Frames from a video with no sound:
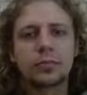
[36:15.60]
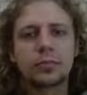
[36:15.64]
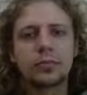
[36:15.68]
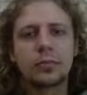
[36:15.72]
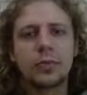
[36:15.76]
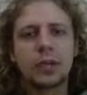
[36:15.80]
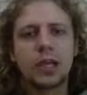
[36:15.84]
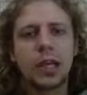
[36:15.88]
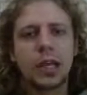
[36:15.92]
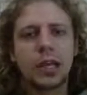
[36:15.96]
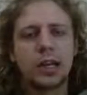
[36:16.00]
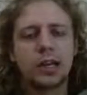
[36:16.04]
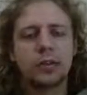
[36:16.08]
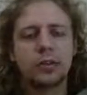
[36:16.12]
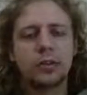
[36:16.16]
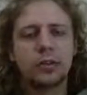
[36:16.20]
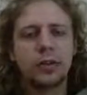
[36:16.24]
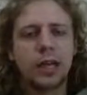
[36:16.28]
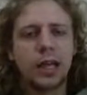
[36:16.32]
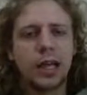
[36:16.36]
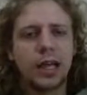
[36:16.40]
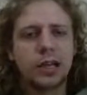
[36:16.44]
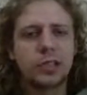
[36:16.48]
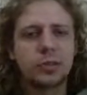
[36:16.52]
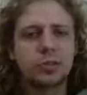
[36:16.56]
And
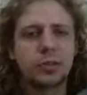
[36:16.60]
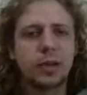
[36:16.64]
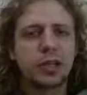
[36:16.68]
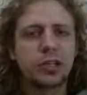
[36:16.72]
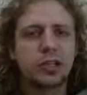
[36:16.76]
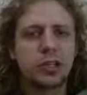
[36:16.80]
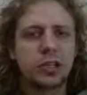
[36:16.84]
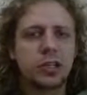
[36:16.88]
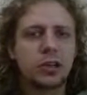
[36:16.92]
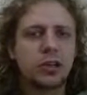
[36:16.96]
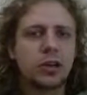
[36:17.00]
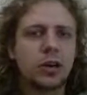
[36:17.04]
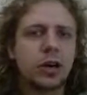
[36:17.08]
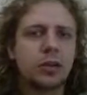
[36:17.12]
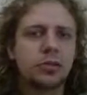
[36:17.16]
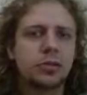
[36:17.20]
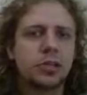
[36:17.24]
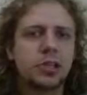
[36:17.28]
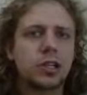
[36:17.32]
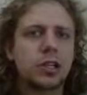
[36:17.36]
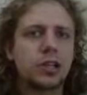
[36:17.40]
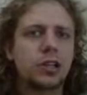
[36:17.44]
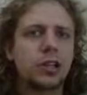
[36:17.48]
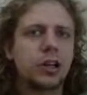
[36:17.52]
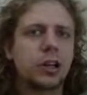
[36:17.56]
as mentioned,
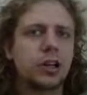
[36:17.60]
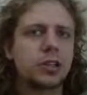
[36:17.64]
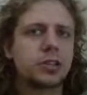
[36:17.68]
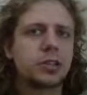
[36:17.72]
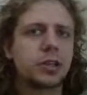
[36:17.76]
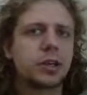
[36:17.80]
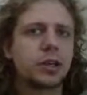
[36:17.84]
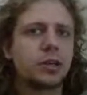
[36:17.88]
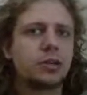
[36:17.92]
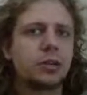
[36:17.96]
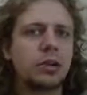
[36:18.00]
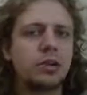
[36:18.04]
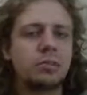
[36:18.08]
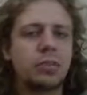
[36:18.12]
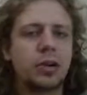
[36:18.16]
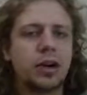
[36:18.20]
often in the isolated queen